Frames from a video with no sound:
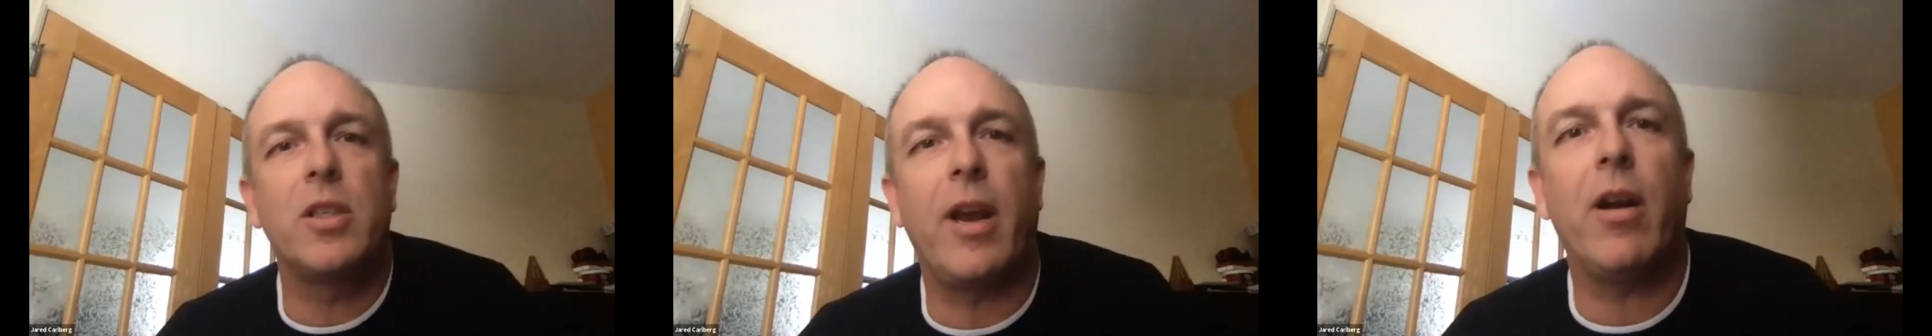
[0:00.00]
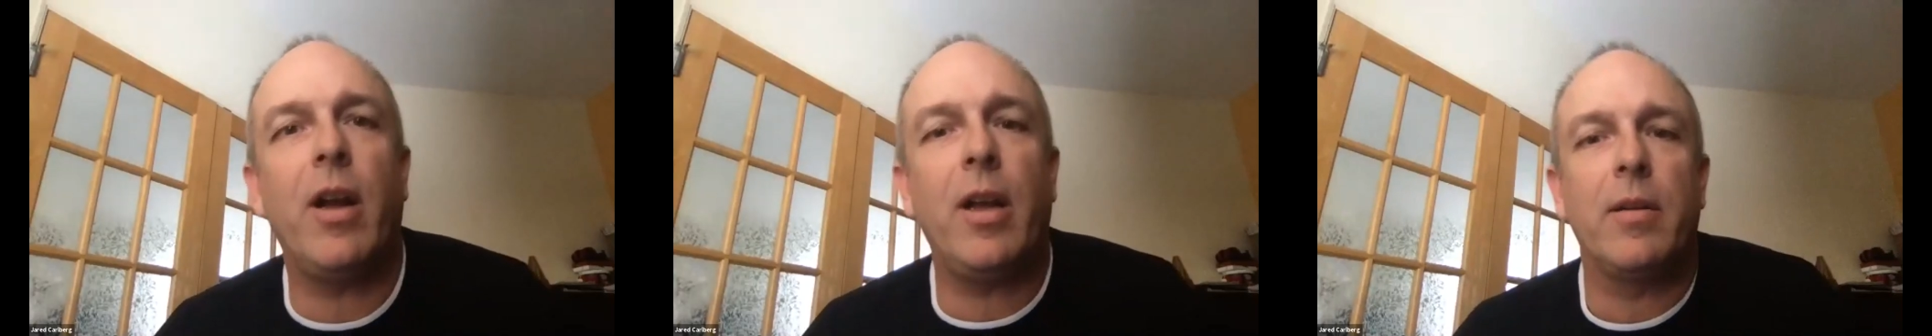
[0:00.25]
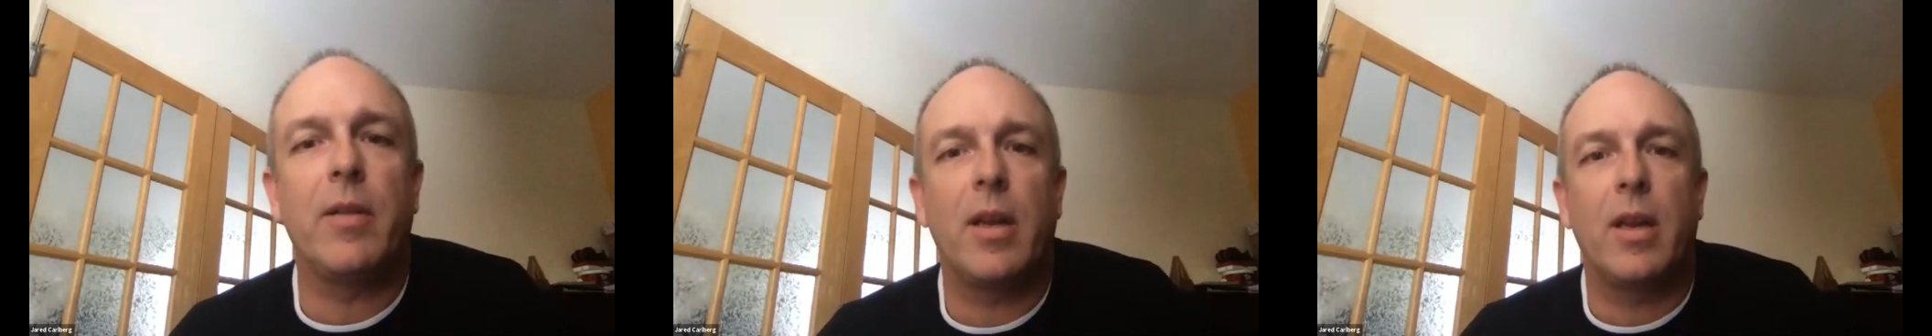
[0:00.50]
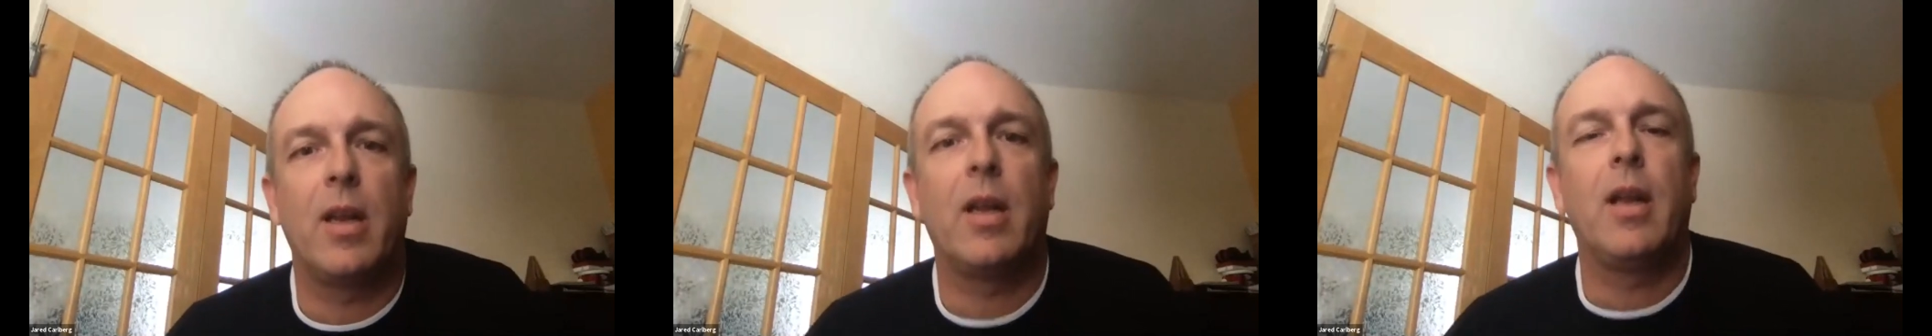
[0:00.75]
Kara.
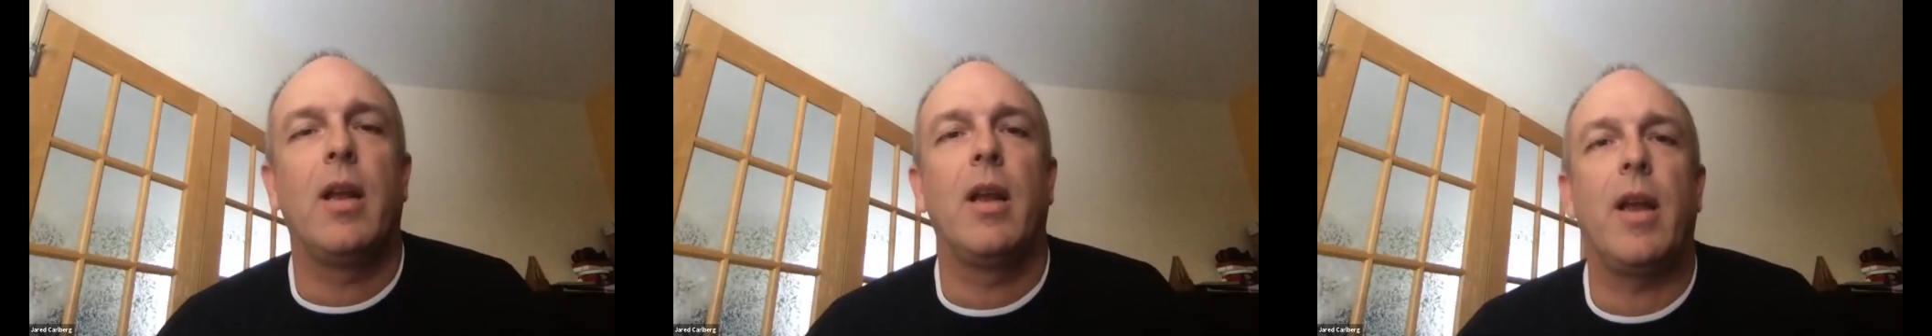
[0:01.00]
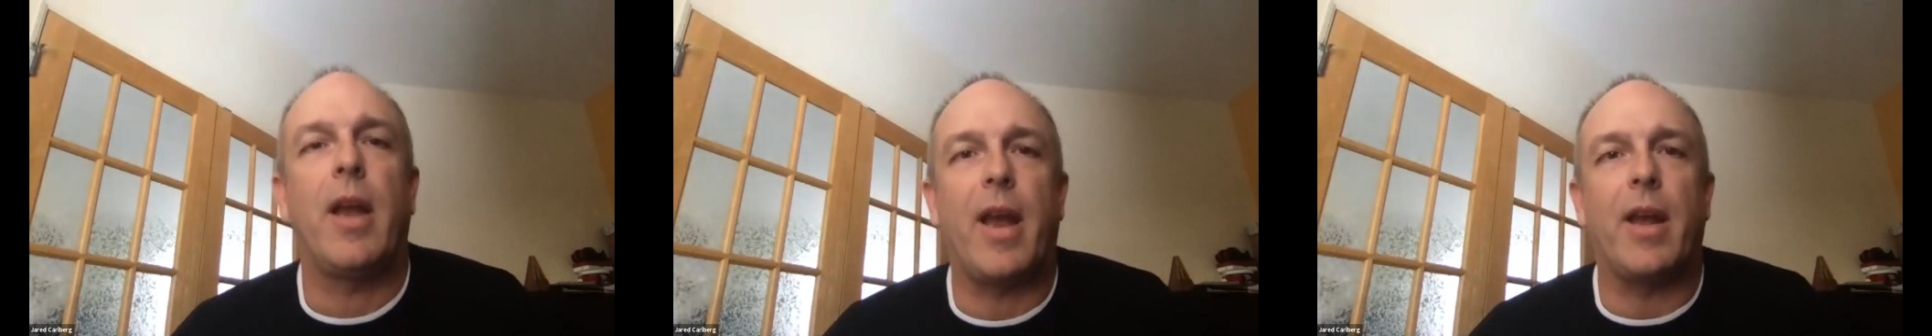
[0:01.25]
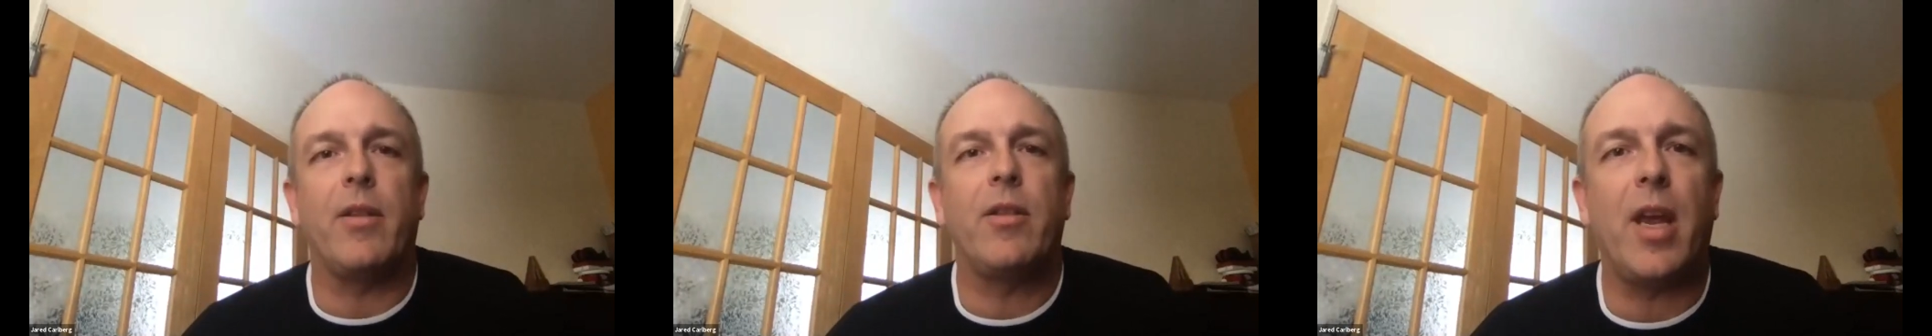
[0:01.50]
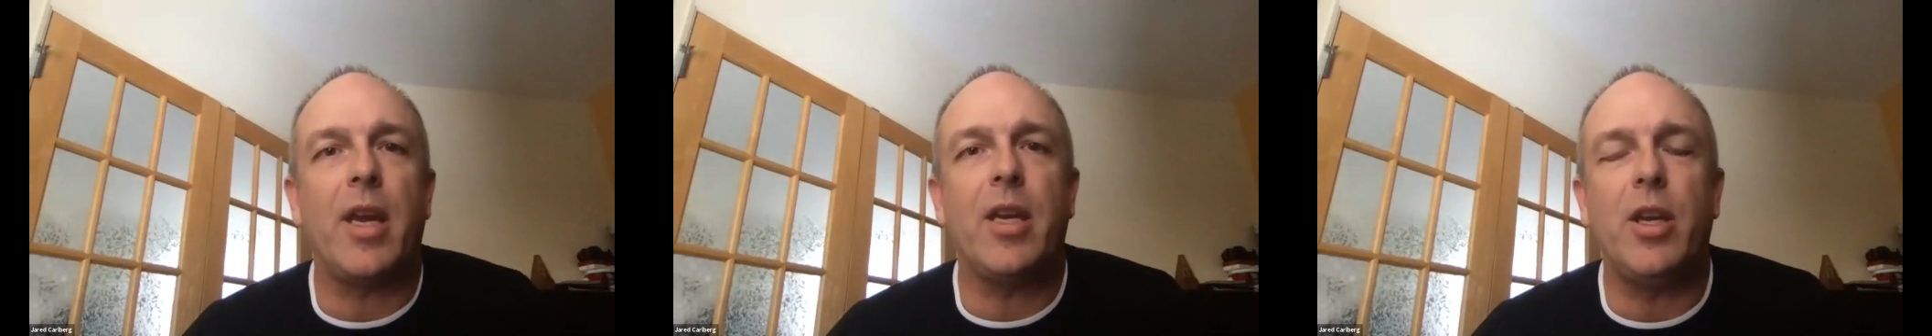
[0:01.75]
And
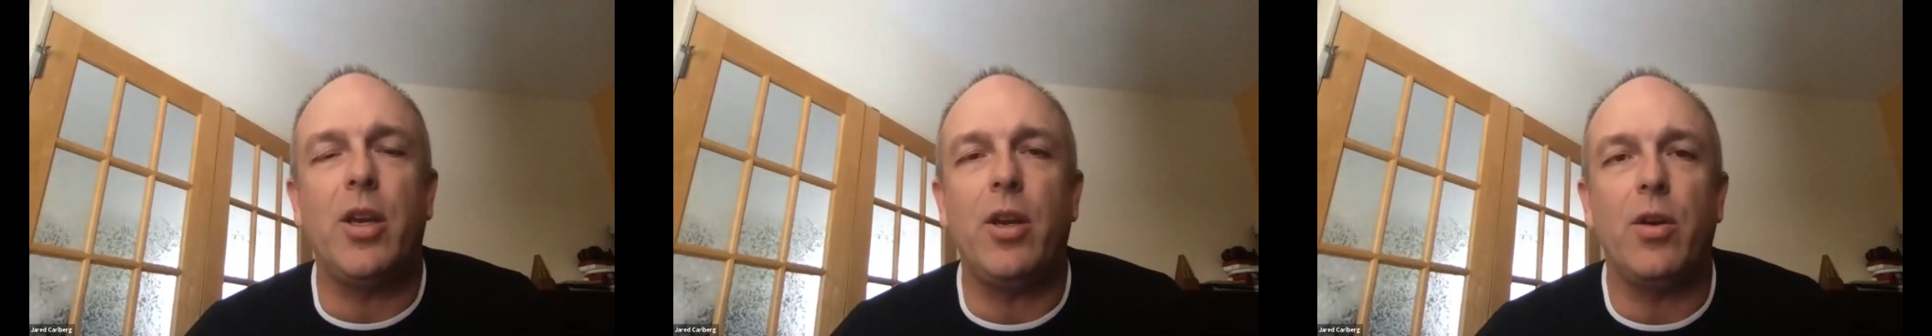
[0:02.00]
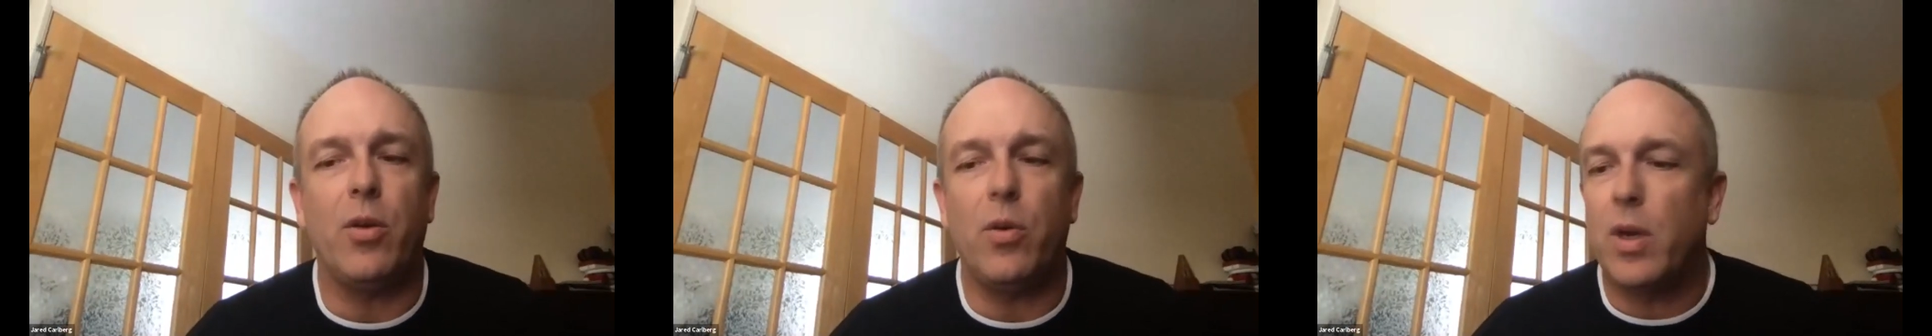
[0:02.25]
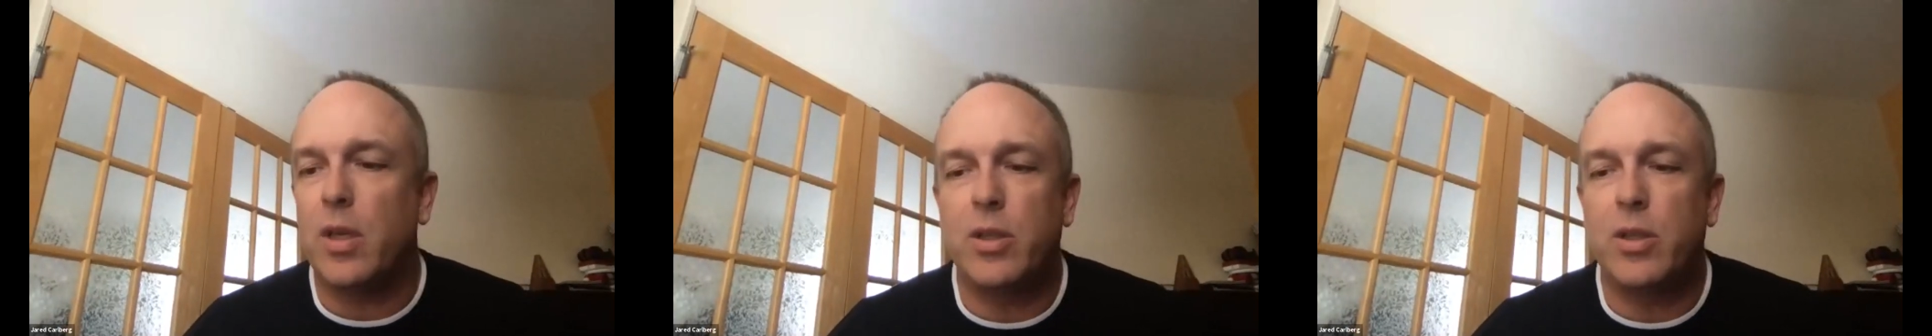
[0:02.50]
thank you